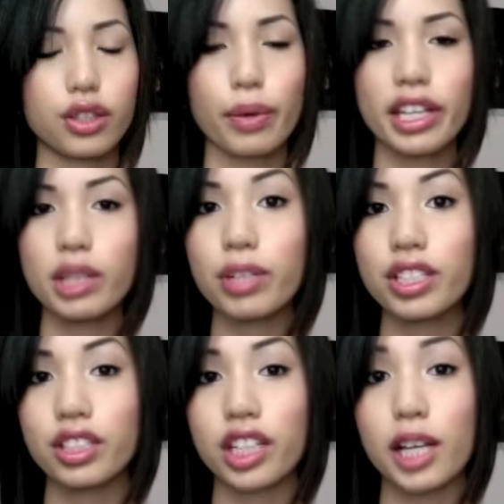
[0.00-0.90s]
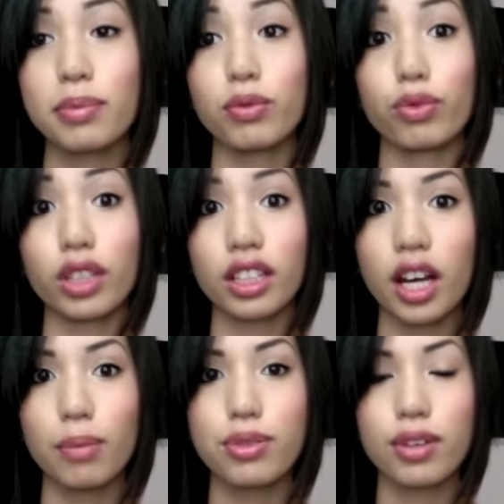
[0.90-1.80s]
The way the brush is shaped really
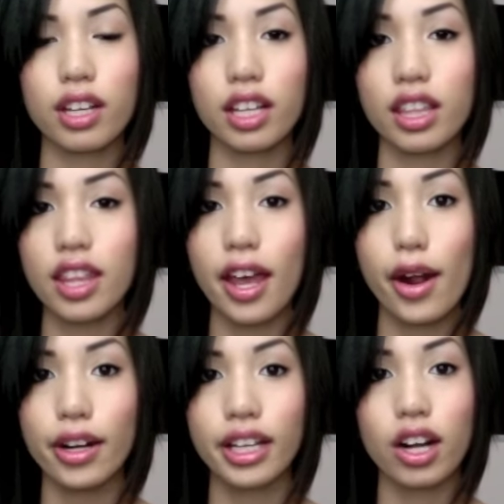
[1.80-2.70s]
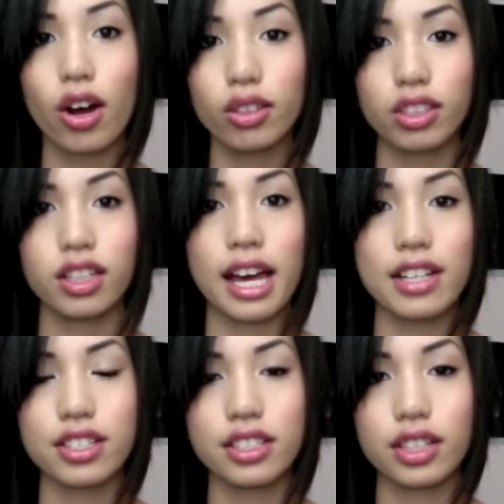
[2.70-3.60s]
helps you get in there and get all the
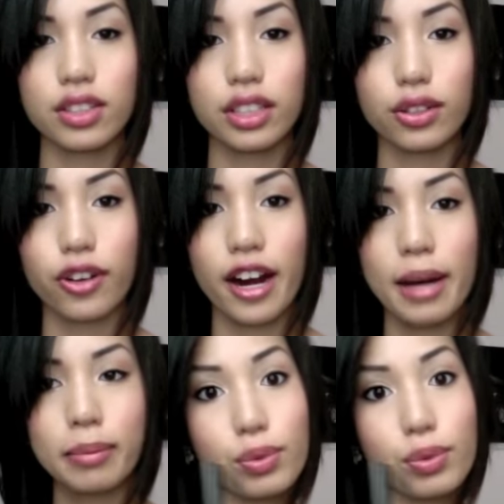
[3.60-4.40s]
lashes that you need to grab.